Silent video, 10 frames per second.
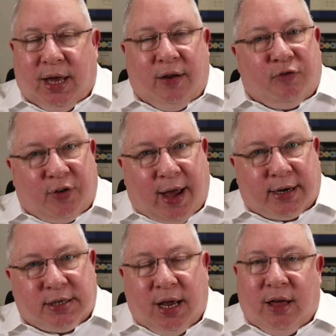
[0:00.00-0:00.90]
In
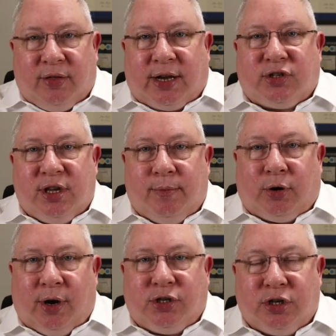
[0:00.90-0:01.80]
fact, that's the
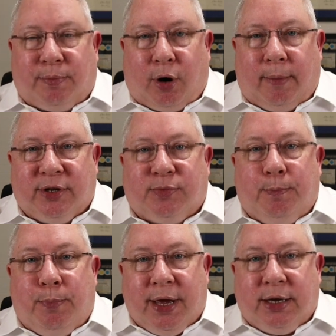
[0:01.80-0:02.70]
Immigration Department's
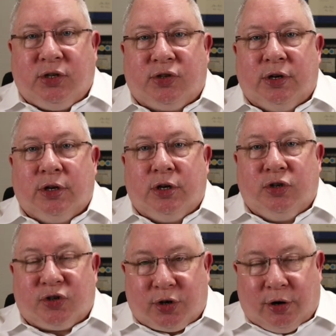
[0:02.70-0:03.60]
biggest
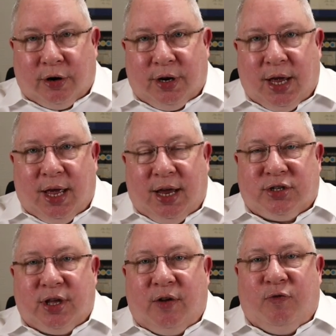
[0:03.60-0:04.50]
concern,
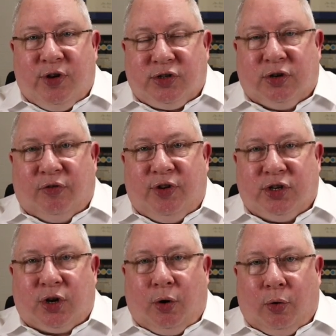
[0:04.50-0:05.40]
is that a visitor
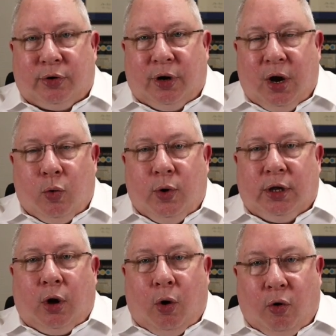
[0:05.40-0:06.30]
visa holder
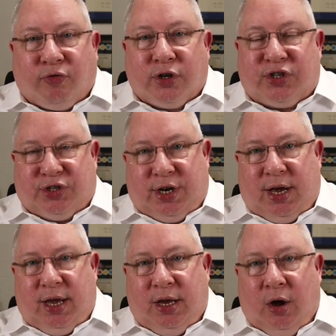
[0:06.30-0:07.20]
will
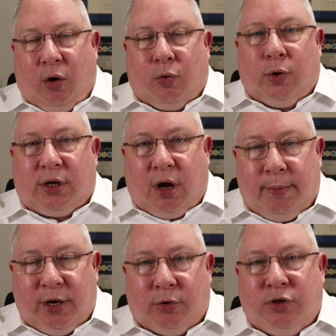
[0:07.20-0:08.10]
overstay or will come
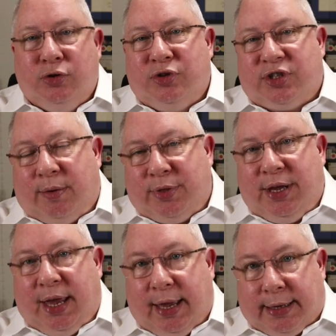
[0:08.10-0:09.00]
here and do
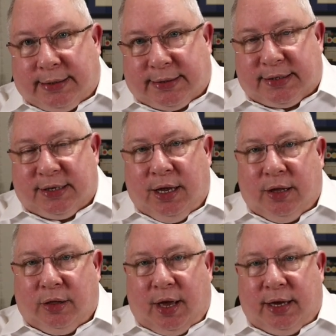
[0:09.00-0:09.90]
something else,
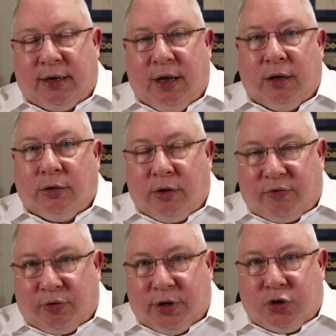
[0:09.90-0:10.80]
like look
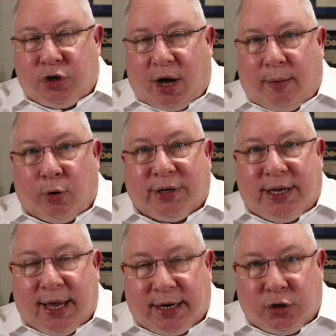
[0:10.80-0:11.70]
for a job or
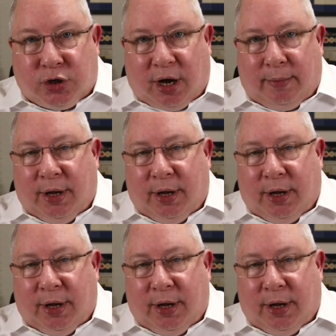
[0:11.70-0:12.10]
get a job.